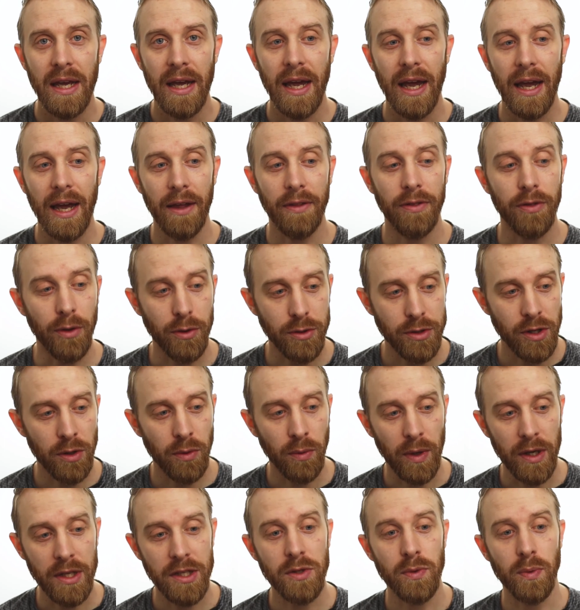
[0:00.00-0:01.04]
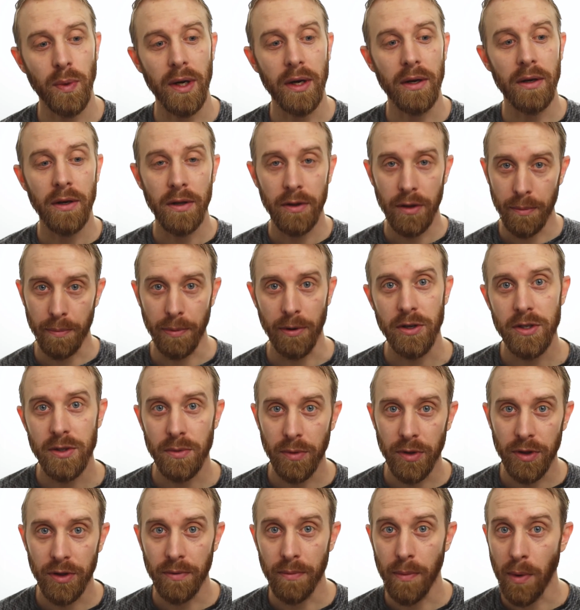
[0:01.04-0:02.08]
And those are ones where the person
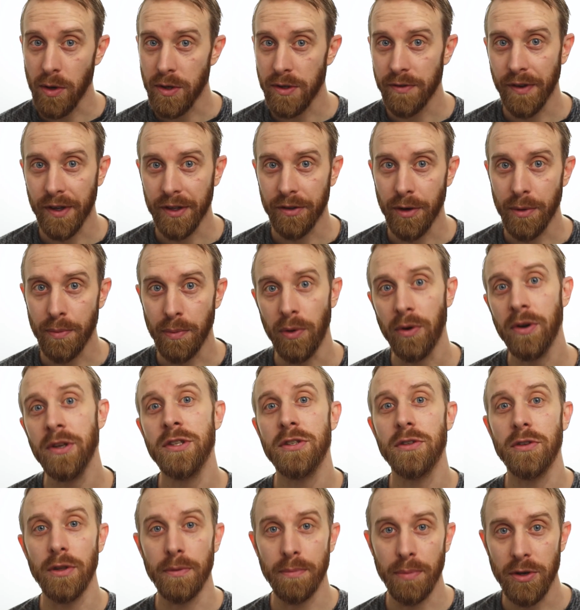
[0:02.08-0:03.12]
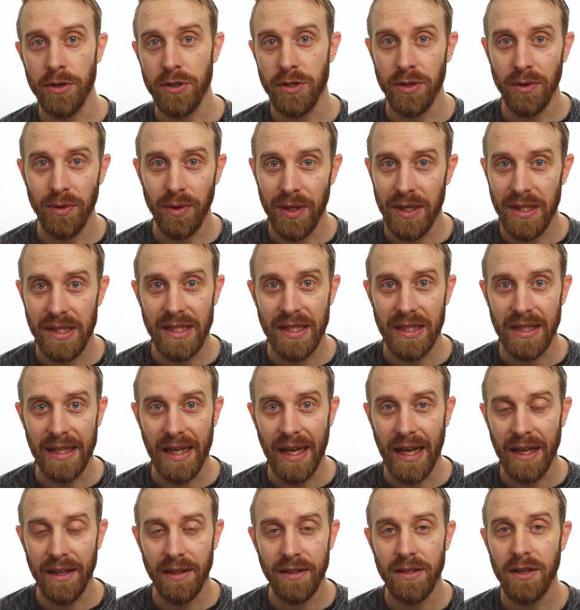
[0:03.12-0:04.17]
with the most victory points or the person who gets to the
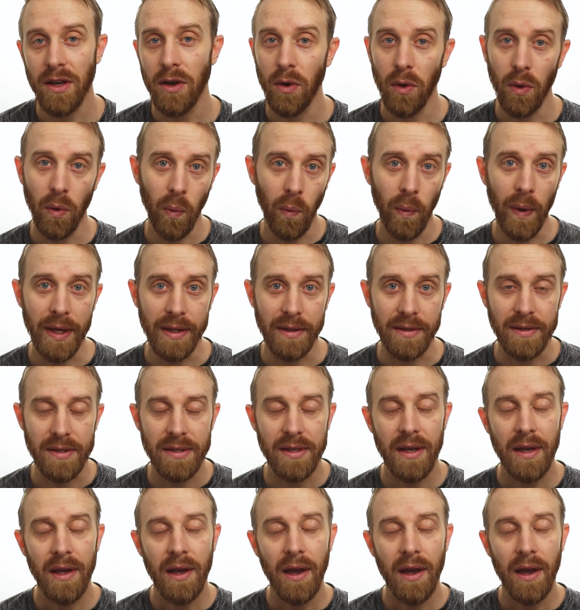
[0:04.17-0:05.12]
end wins.